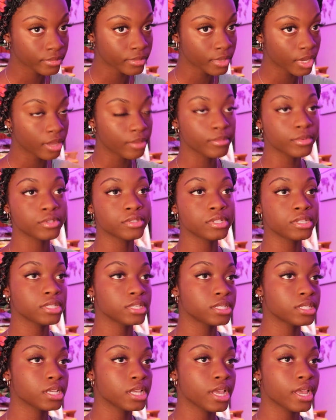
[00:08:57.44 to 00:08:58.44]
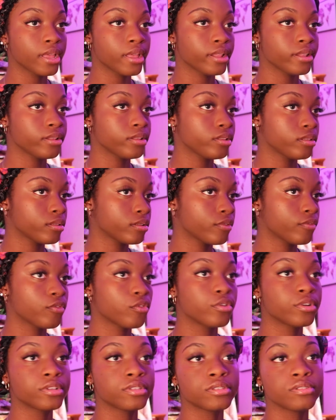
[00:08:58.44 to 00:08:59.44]
I'm using this again. Of
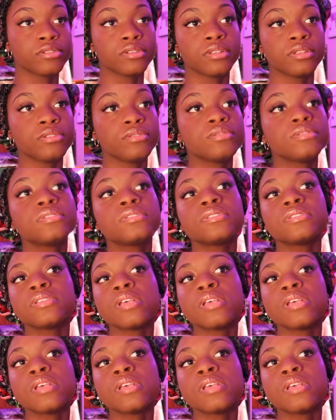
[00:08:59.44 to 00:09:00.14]
course you can use